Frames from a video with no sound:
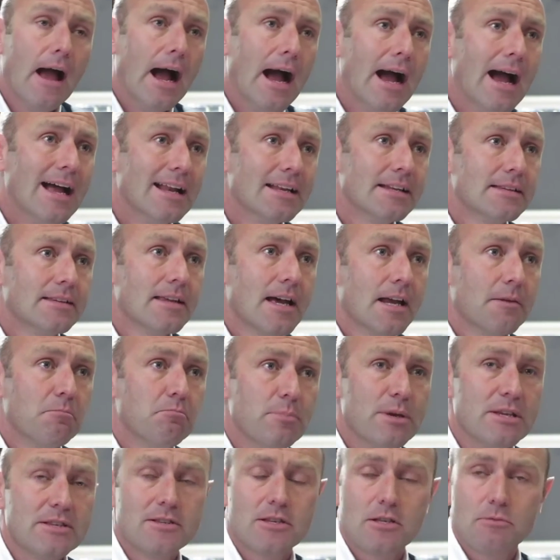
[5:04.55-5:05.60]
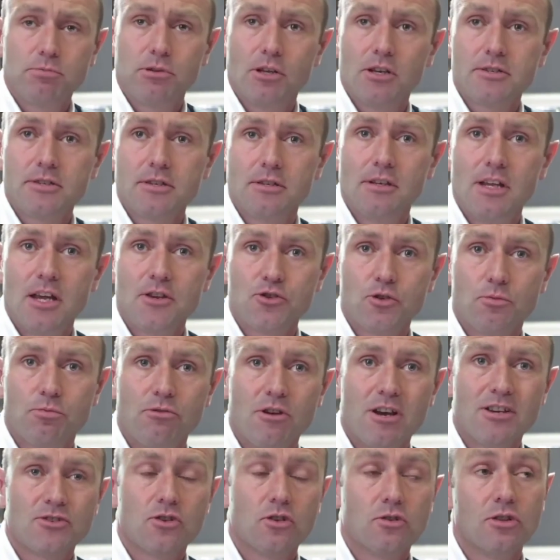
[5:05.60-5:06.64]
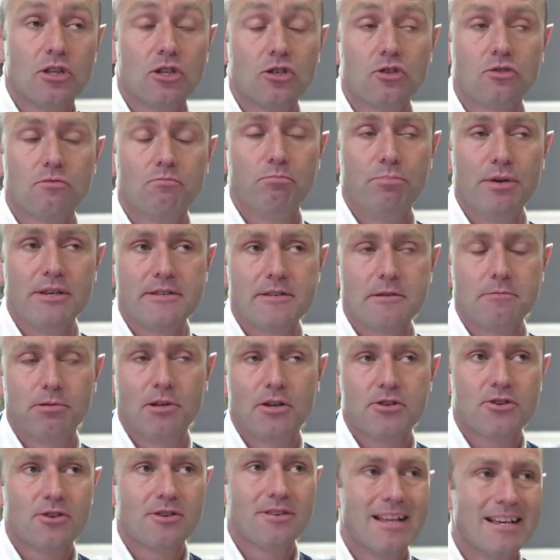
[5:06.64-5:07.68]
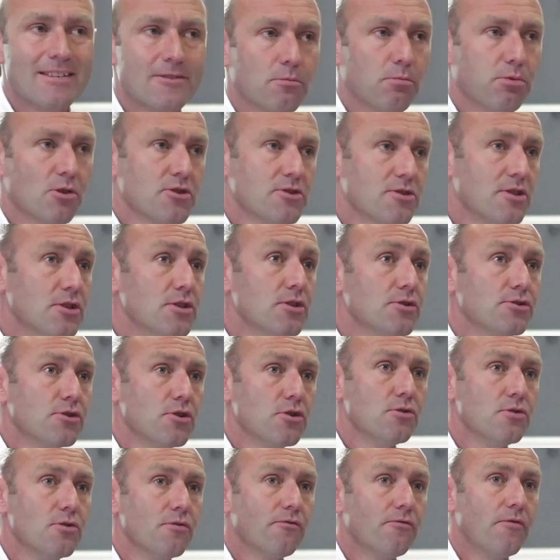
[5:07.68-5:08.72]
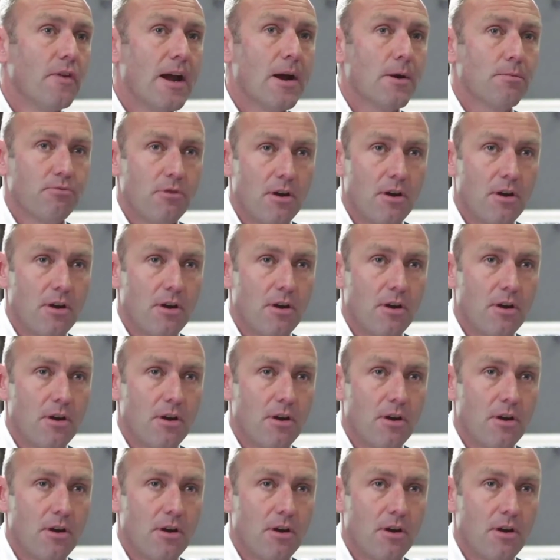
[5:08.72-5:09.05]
and that Business Plus and Leisure Plus, Business Plus and Leisure Plus, the two new fare